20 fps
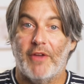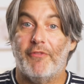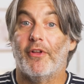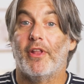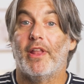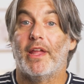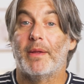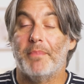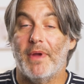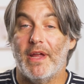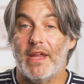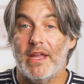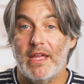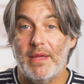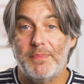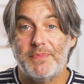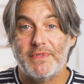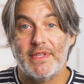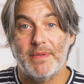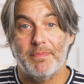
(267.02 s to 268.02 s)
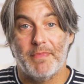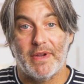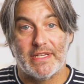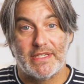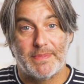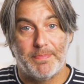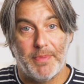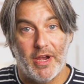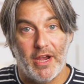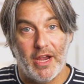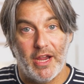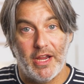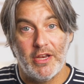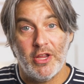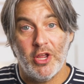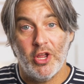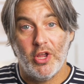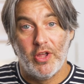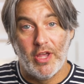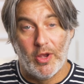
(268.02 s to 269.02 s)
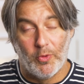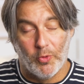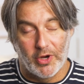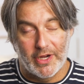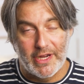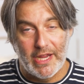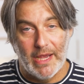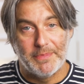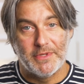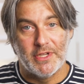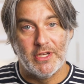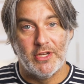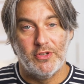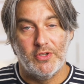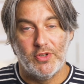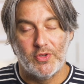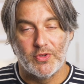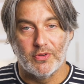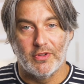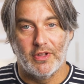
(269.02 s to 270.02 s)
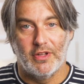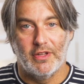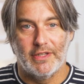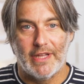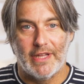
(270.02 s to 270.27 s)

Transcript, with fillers: I felt like my hips and my spine were kept in a neutral